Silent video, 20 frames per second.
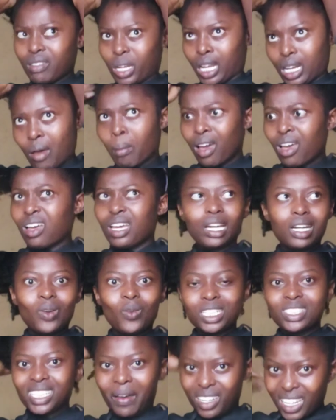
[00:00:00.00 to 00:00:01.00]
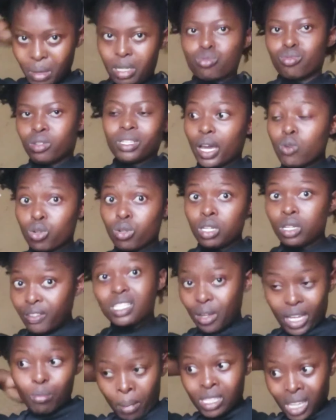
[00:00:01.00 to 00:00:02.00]
i am super duper grateful for
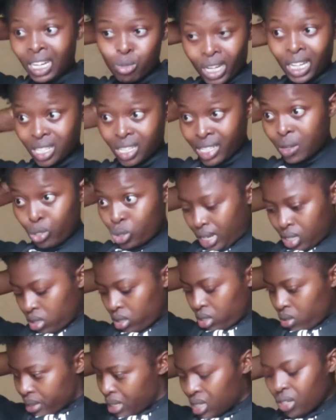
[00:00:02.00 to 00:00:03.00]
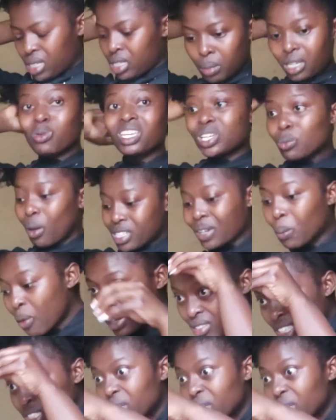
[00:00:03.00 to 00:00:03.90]
you so this cake turned out amazing